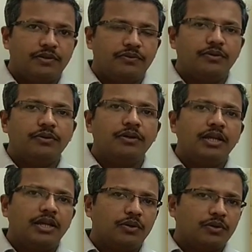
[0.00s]
So
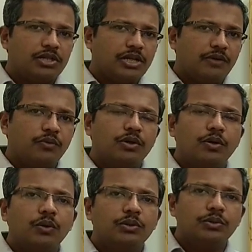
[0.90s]
in order to avoid
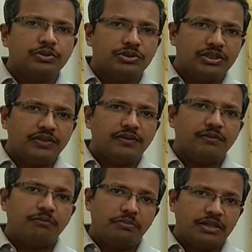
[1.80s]
all those things,
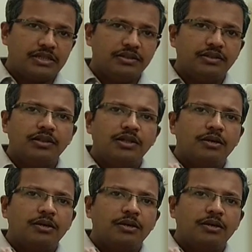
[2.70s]
better